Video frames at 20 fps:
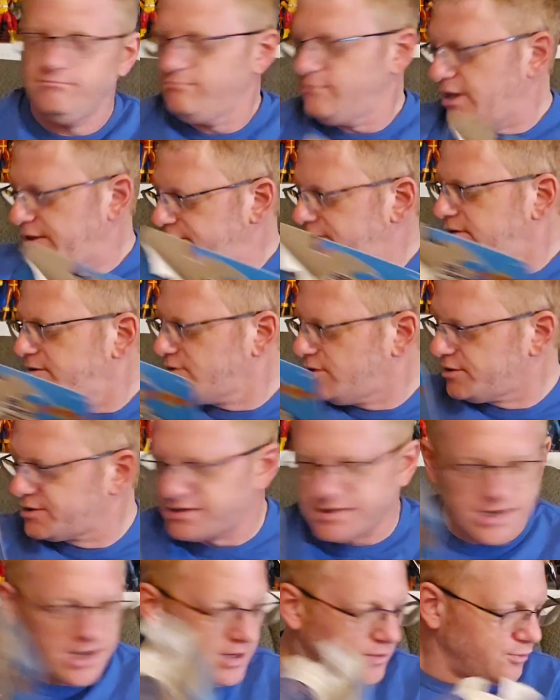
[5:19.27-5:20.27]
I think
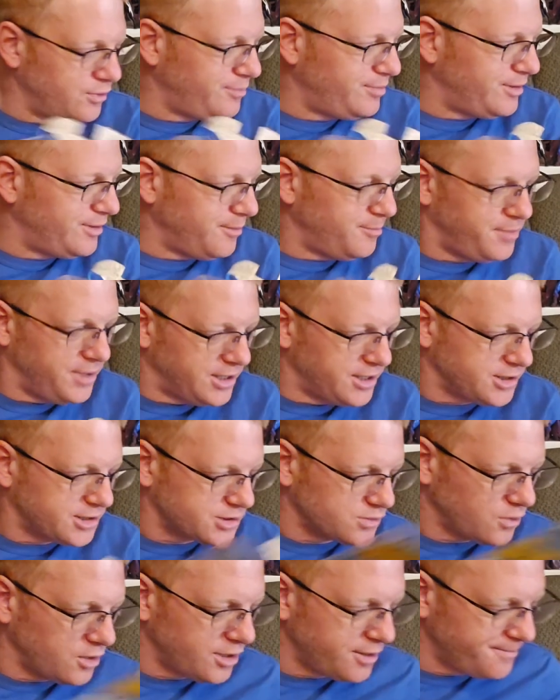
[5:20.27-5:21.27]
Darkseid would be the
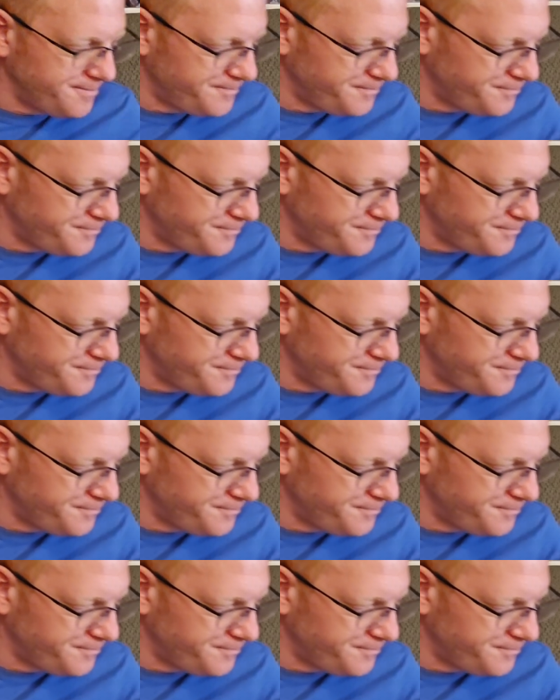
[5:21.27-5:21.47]
biggest one.